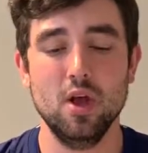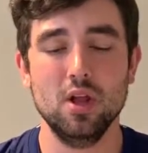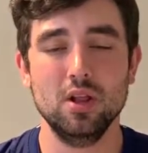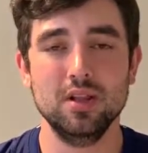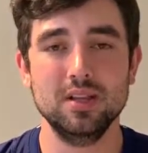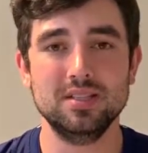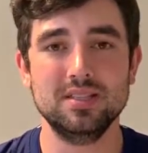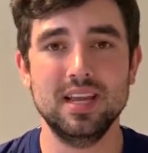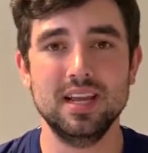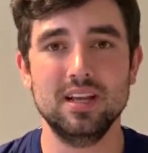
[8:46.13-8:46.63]

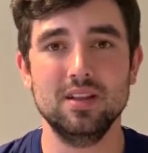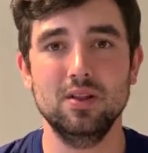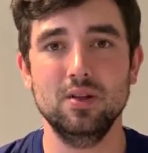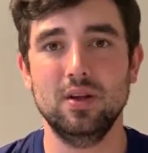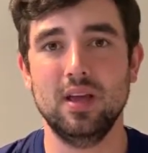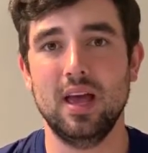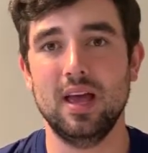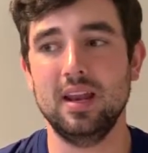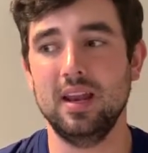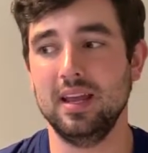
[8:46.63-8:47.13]
Let's take a look
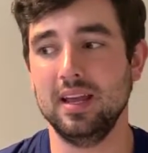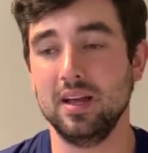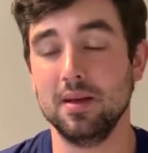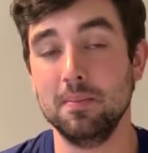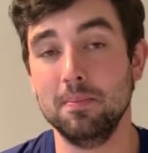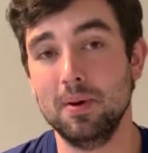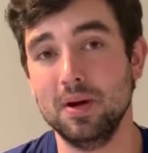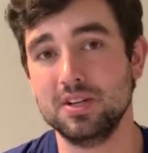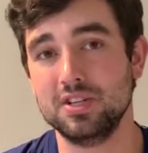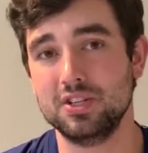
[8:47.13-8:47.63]
at a
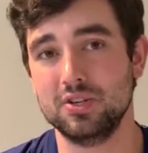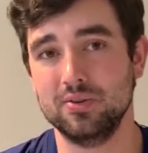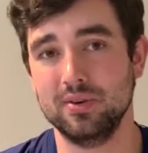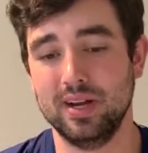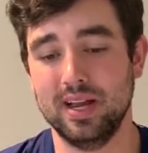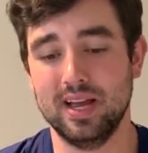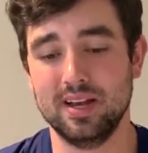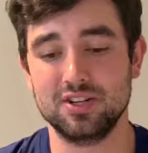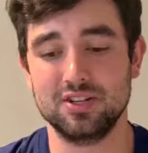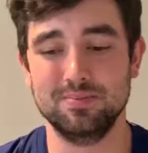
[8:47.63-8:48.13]
combustion
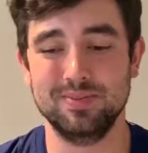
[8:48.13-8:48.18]
reaction,